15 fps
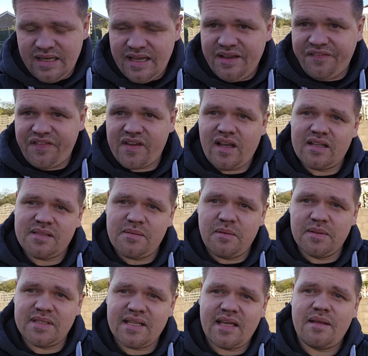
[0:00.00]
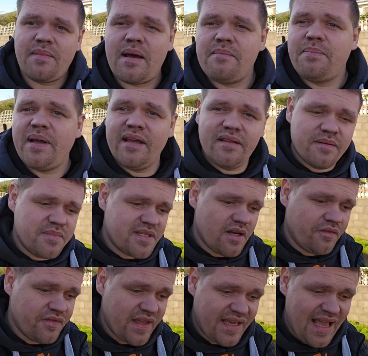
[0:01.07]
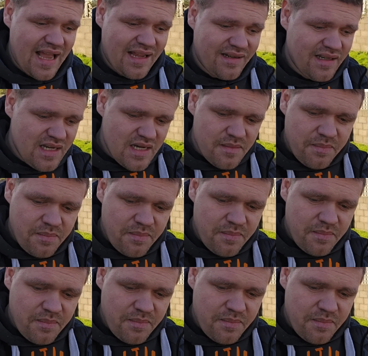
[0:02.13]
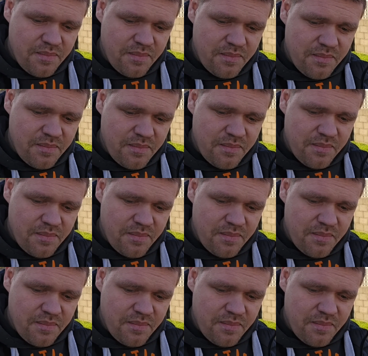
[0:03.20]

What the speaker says: If the customer wants to get it back painted themselves, they can, but I'm not gonna.